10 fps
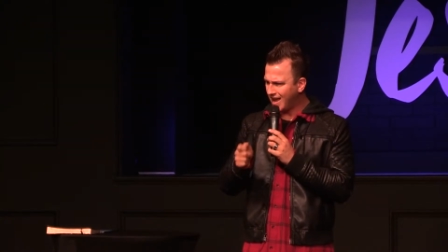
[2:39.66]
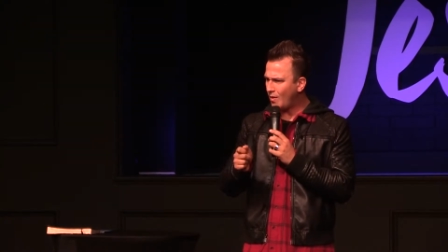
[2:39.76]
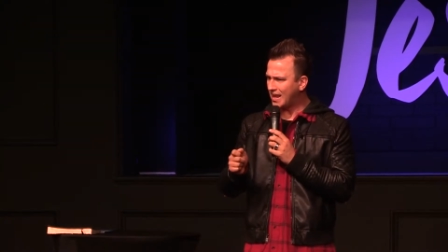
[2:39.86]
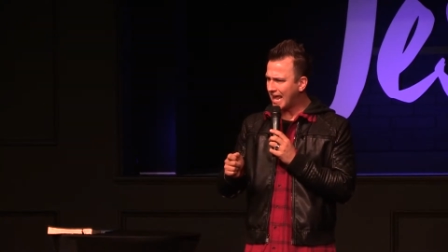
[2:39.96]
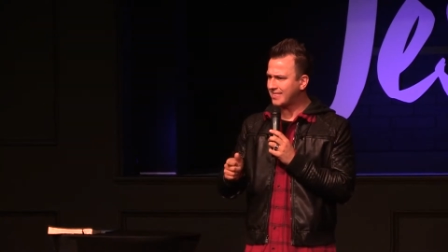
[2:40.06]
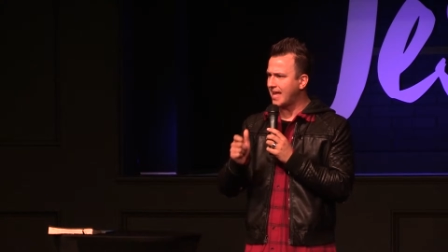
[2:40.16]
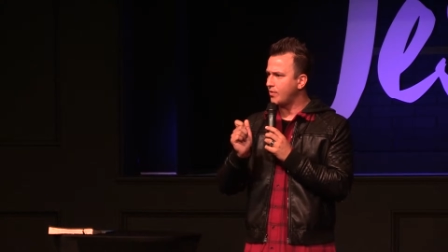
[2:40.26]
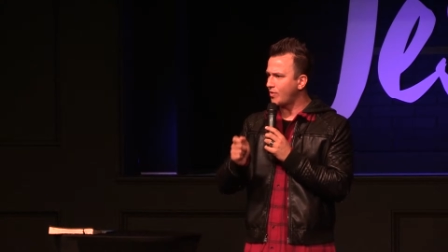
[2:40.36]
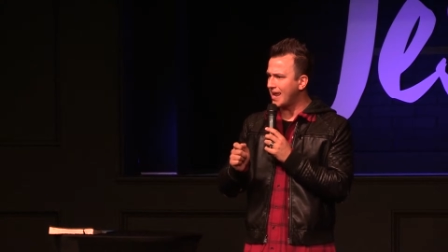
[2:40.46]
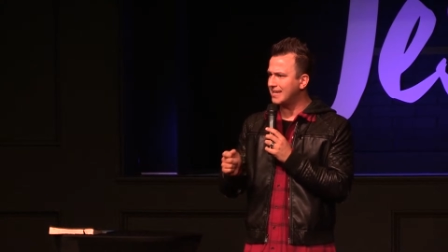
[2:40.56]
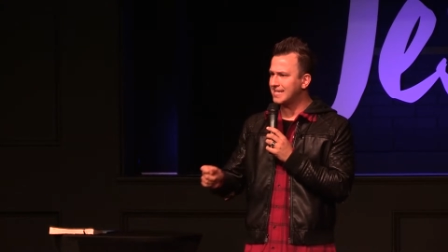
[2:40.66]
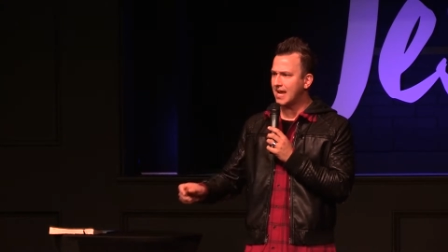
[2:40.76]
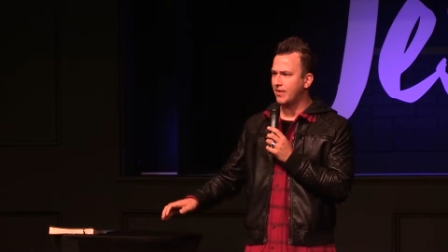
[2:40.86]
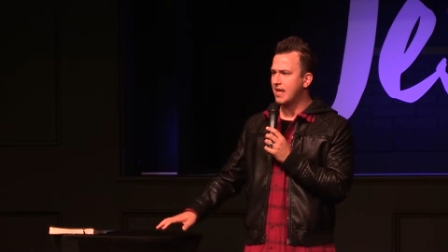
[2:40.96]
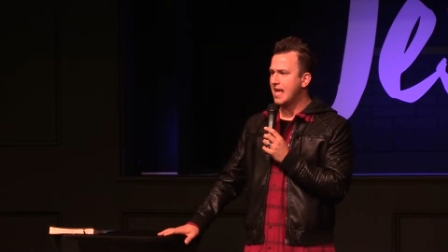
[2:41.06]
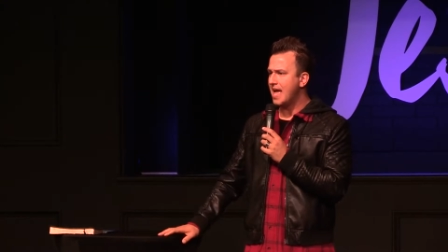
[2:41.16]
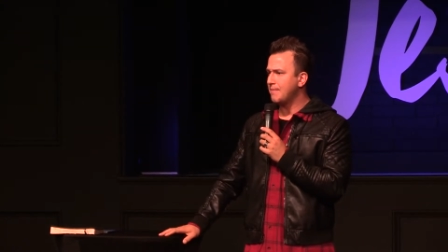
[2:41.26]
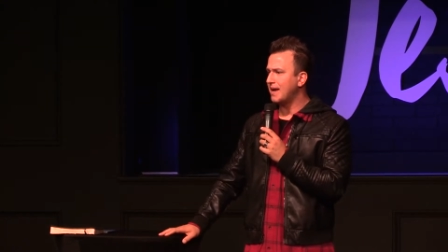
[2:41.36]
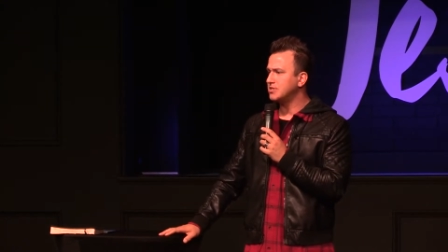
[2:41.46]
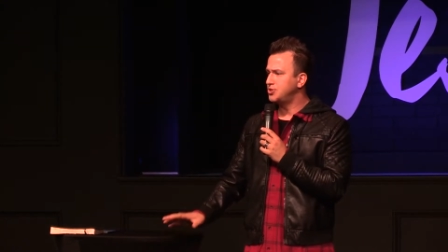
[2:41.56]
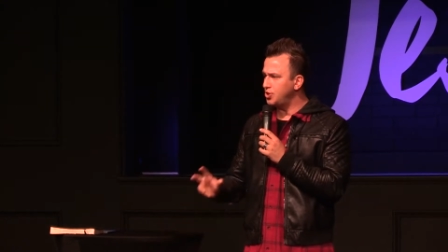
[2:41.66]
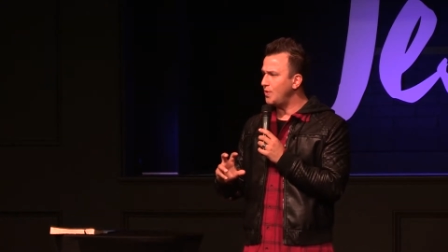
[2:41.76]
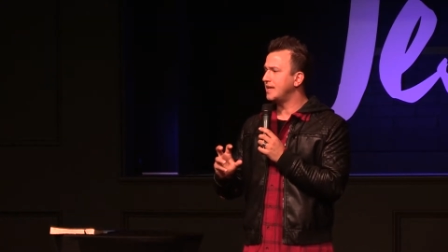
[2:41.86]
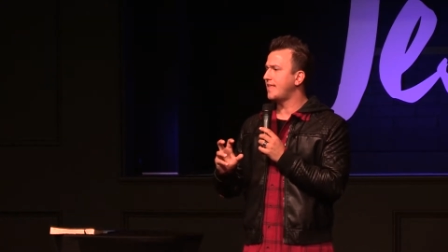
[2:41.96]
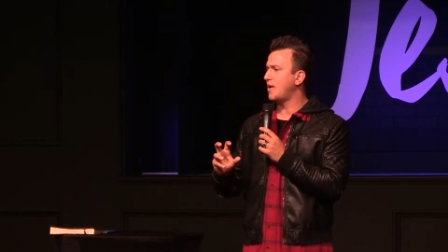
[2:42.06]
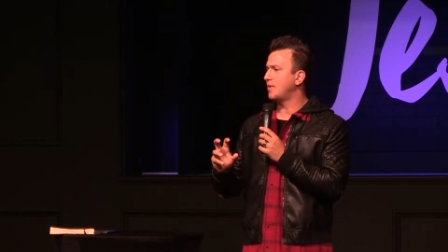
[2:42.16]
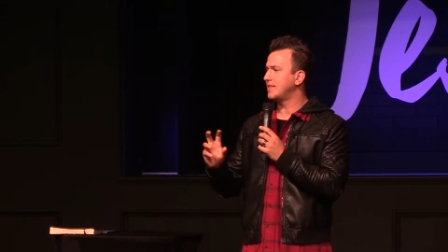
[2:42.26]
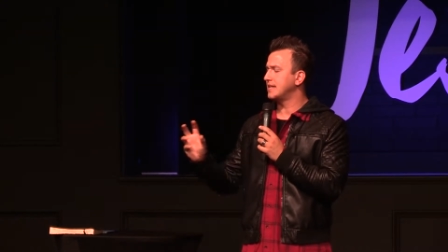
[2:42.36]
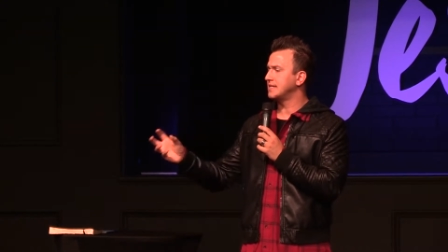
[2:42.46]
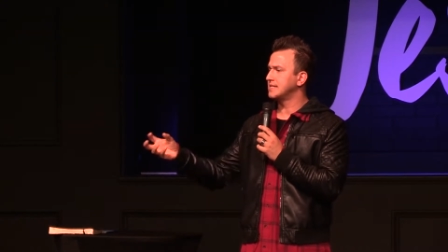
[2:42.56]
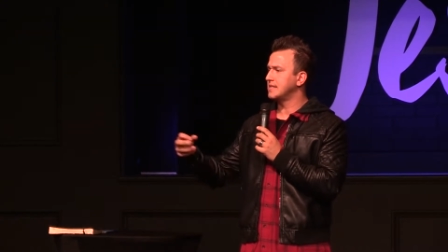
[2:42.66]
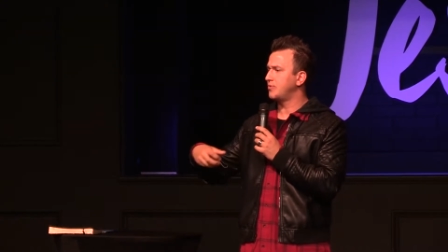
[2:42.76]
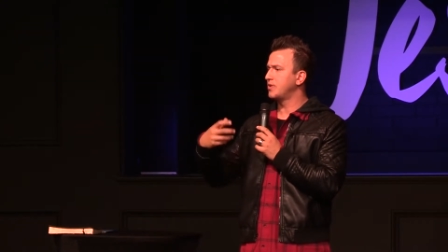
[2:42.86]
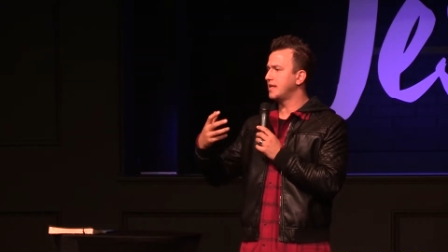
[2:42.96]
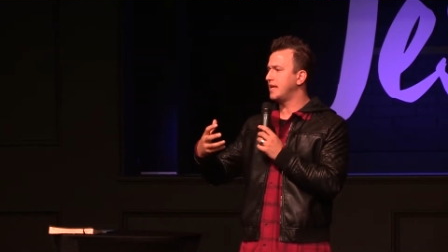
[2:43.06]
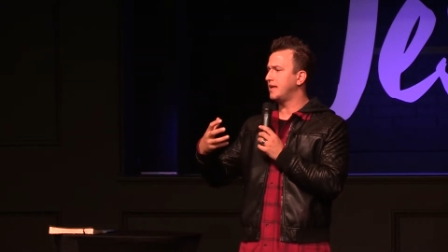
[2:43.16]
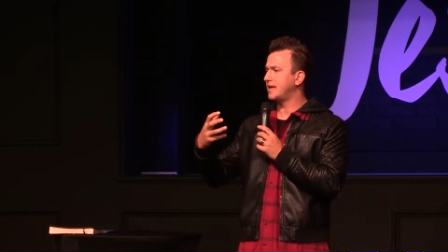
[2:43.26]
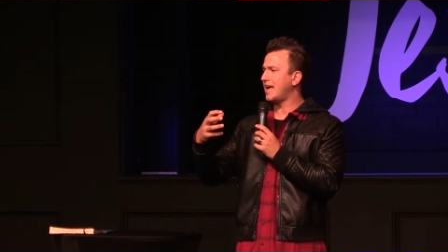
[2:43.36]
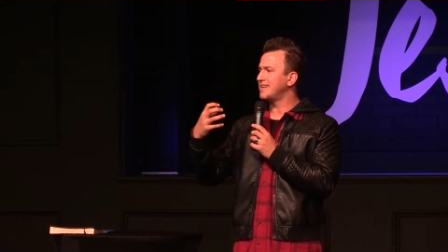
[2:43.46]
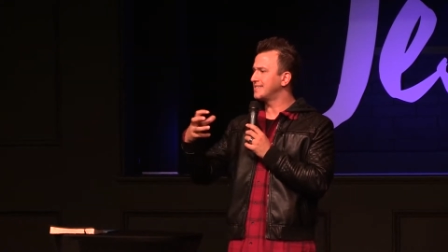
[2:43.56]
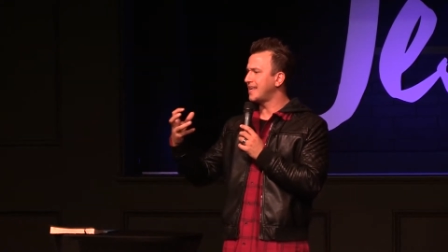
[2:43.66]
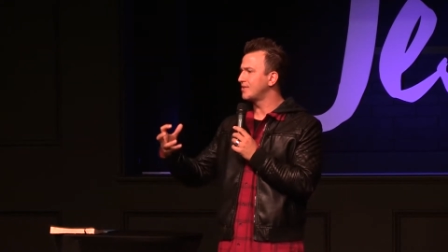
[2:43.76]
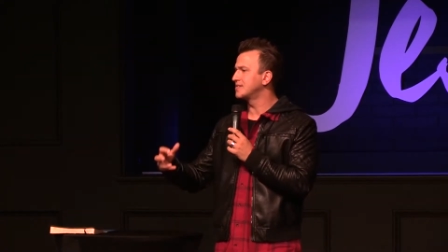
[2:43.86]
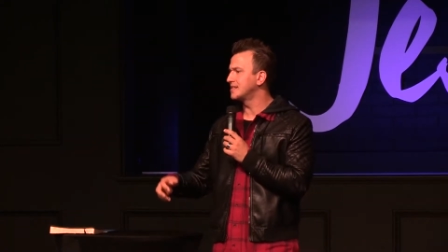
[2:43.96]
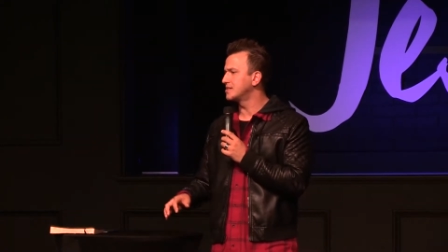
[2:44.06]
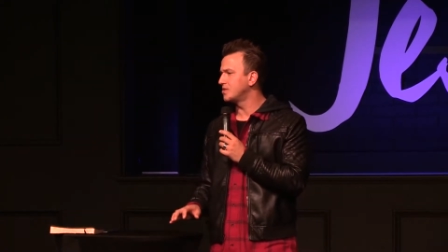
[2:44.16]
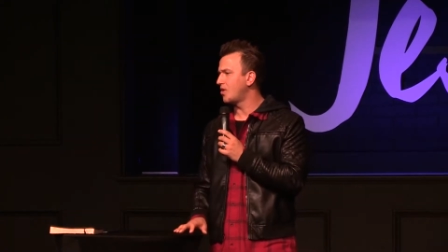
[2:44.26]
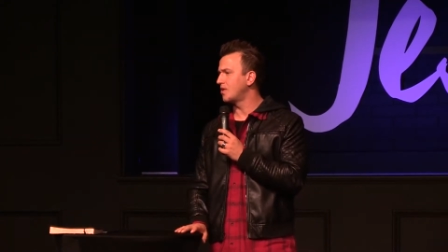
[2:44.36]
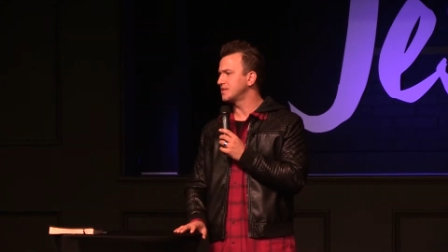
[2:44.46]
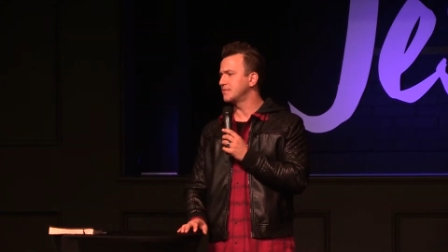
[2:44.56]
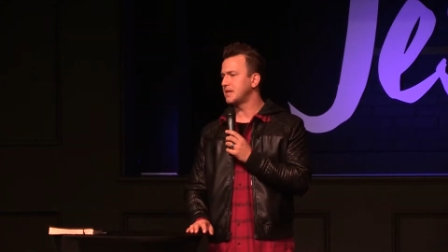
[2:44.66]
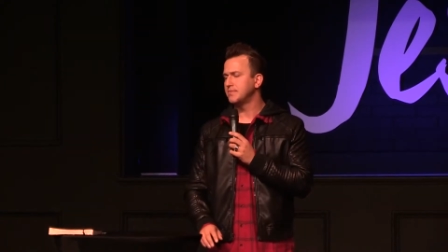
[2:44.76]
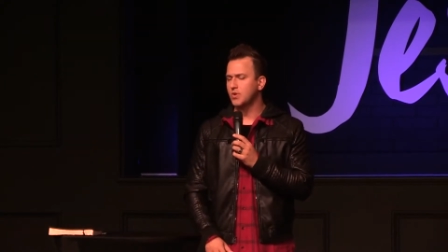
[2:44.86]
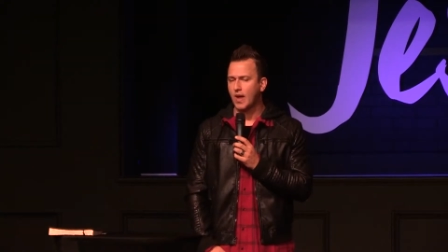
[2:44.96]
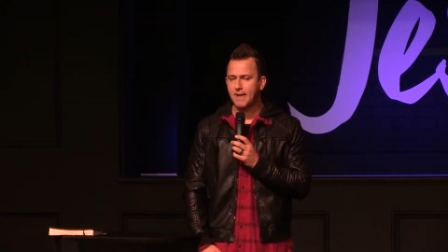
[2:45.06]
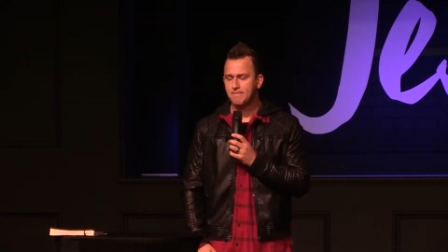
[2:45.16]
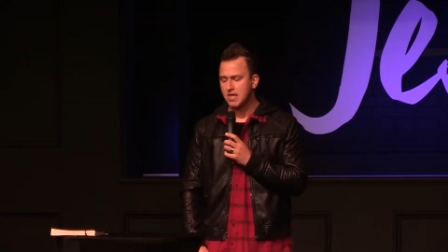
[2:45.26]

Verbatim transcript: "Oh, I like that." Write it down, and by doing that, what that does is it really it kind of settles things in your heart sometimes. Okay,